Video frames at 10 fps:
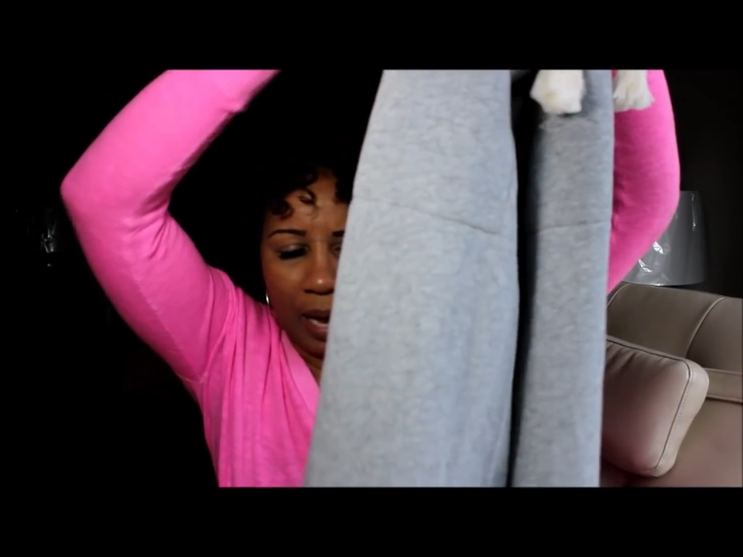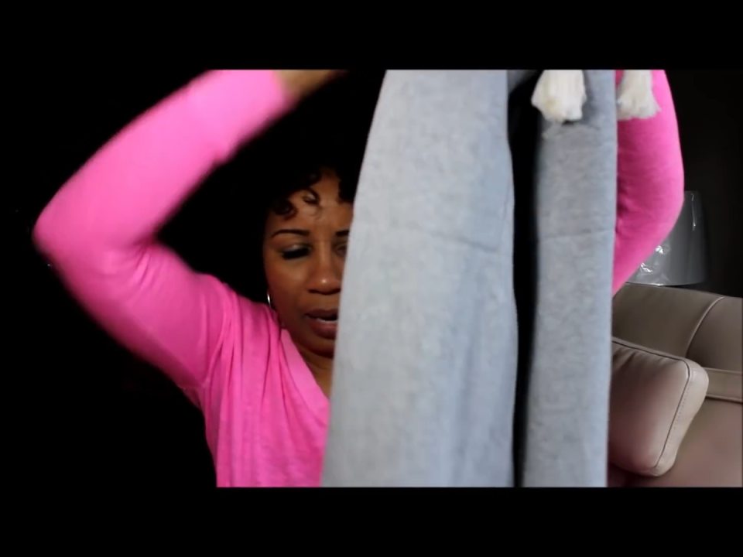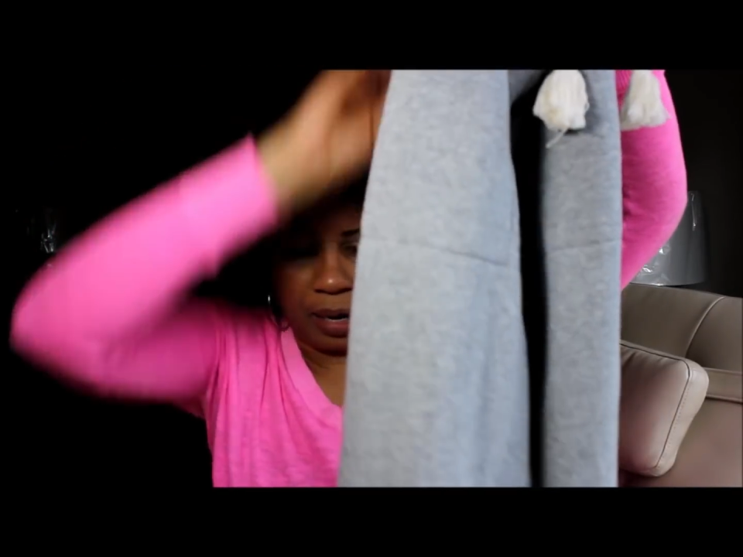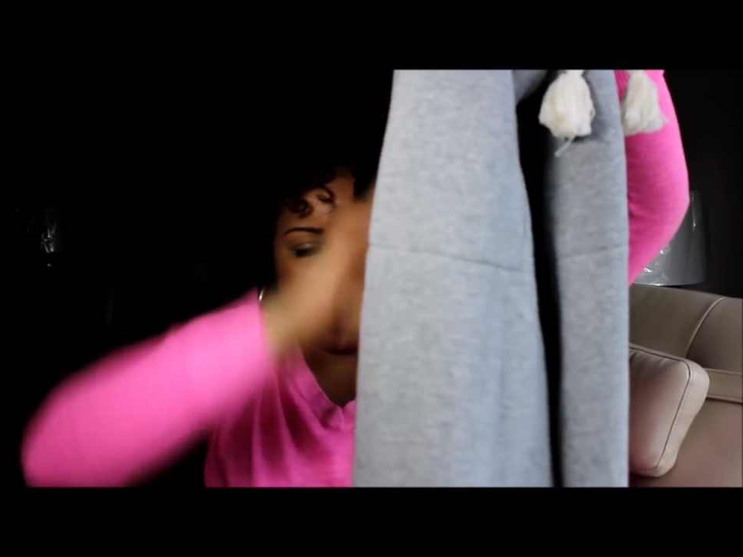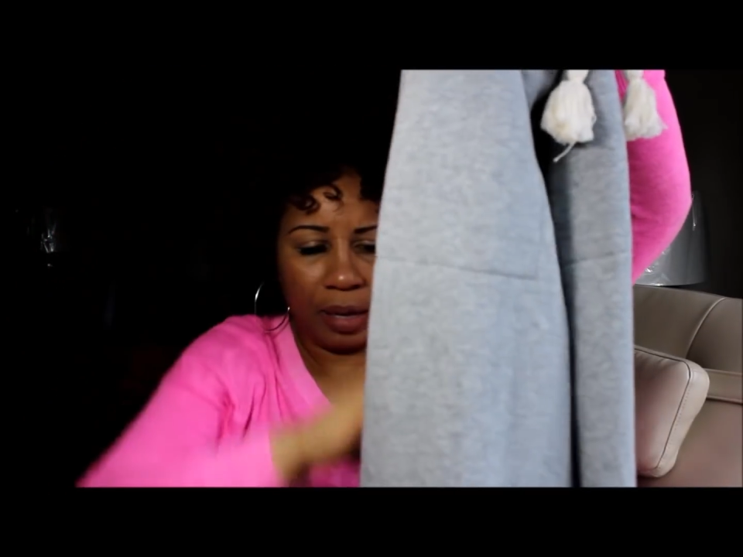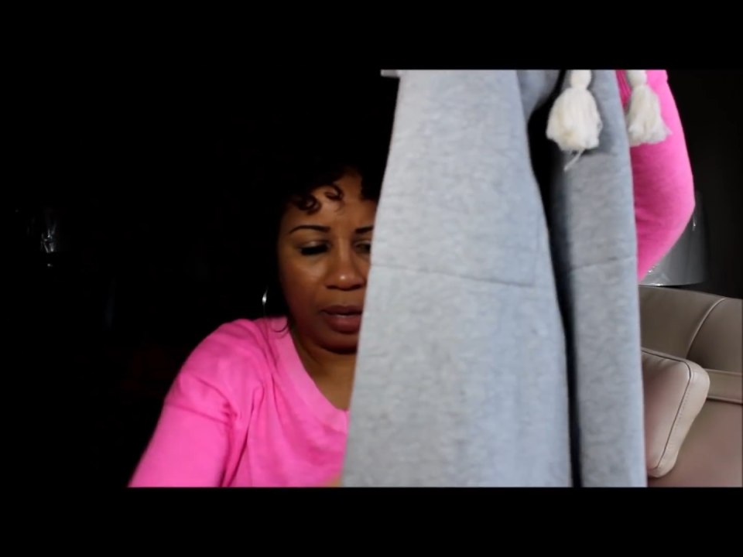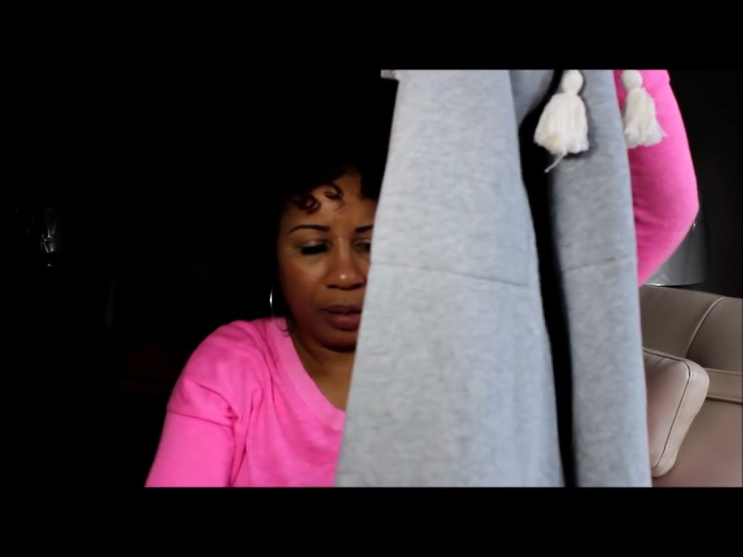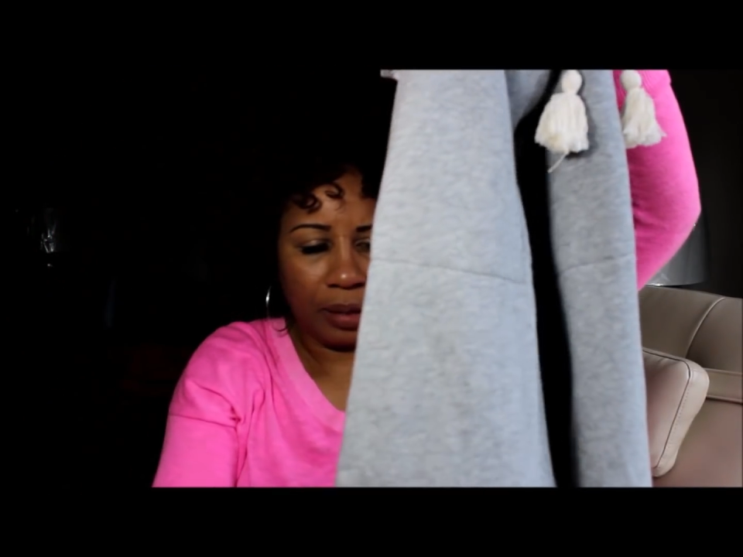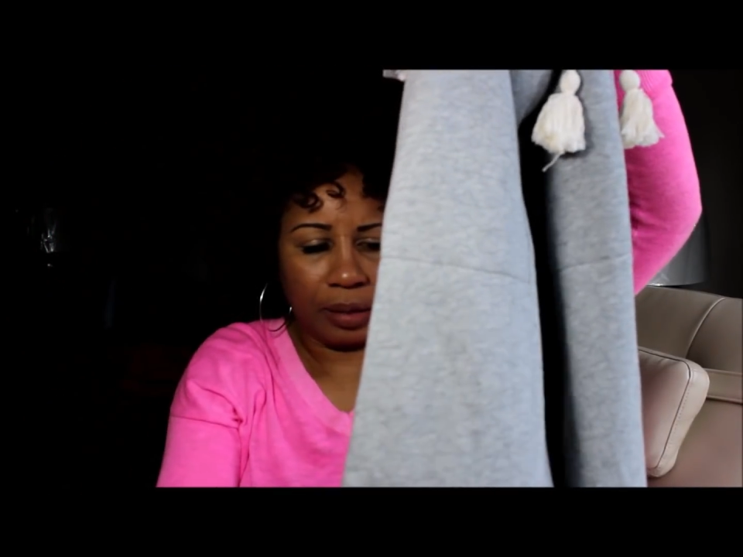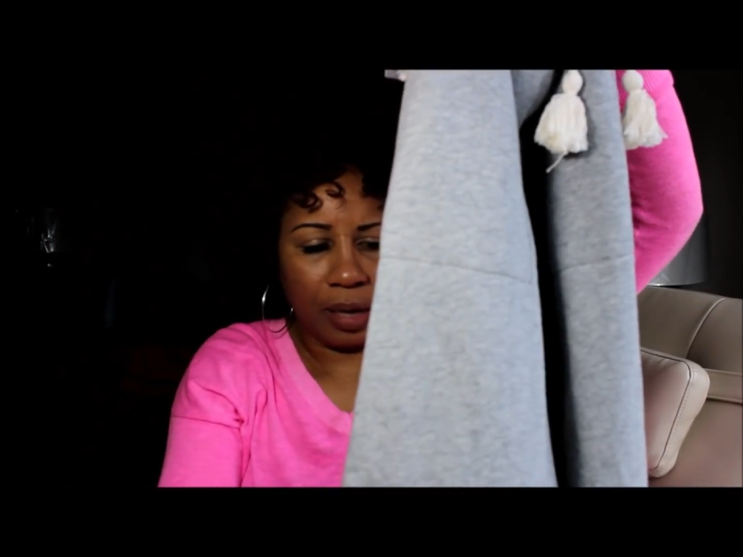in
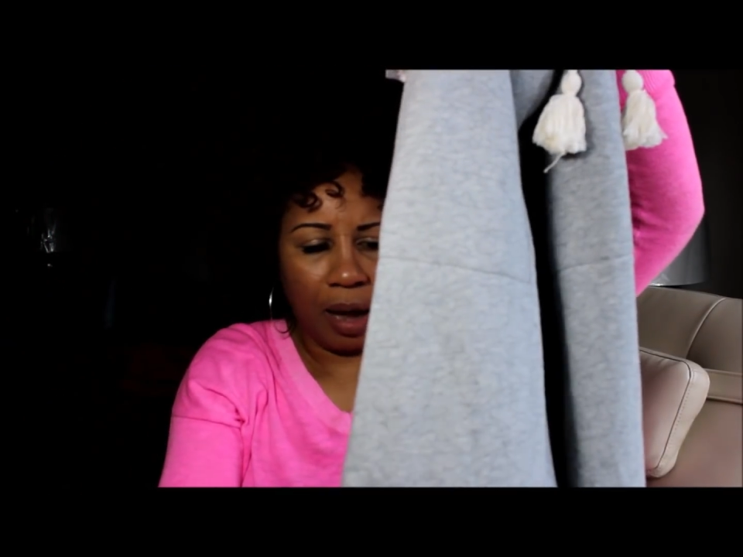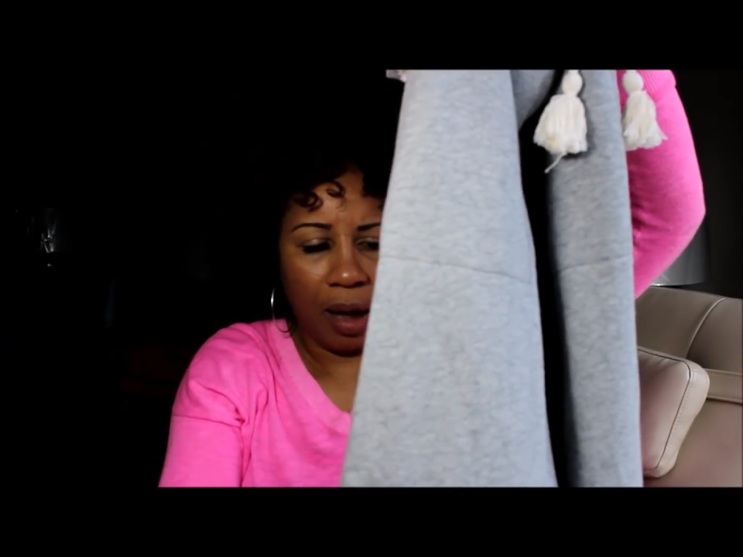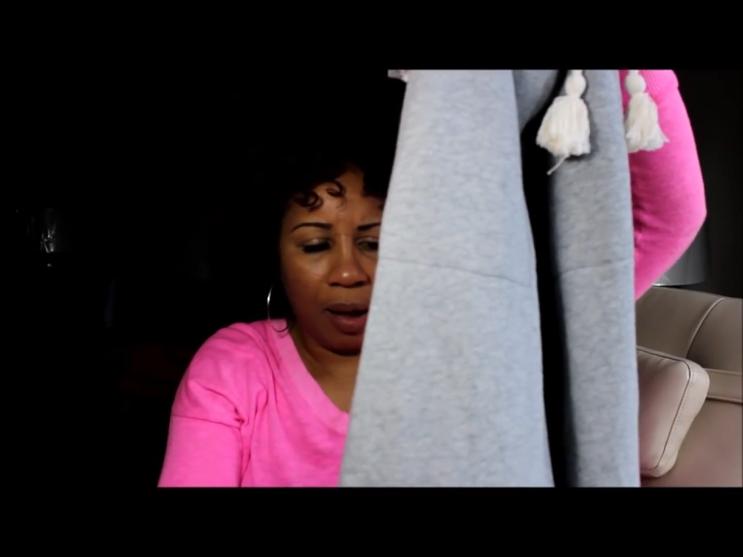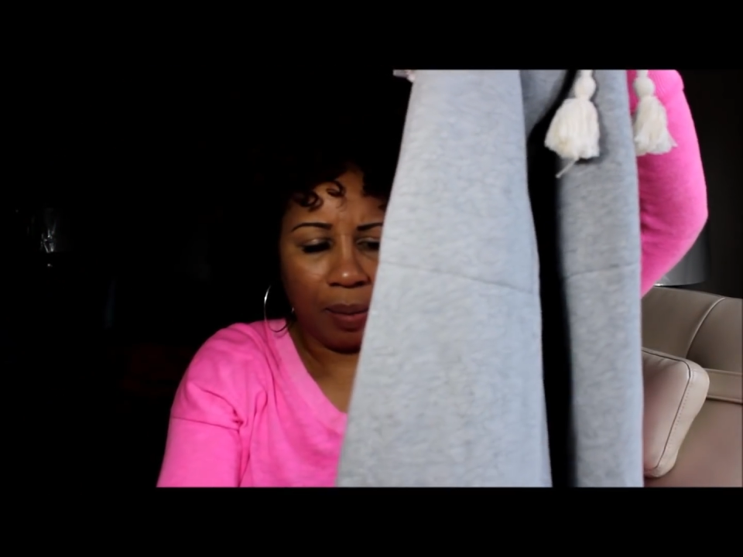this